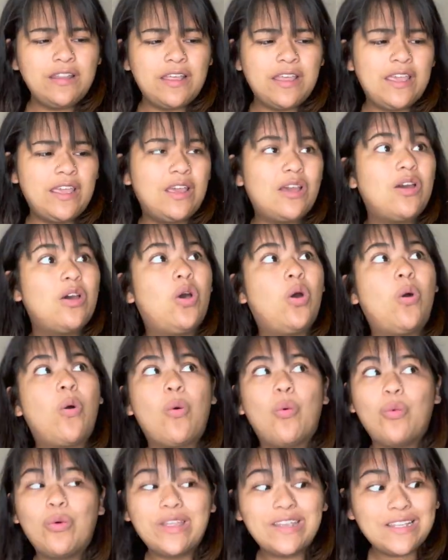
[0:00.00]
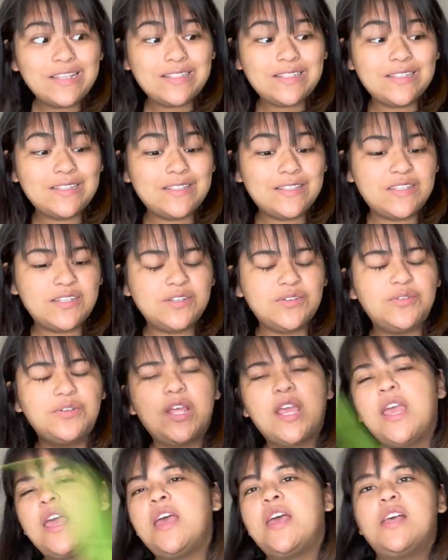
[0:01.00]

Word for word: Like, what is this dude?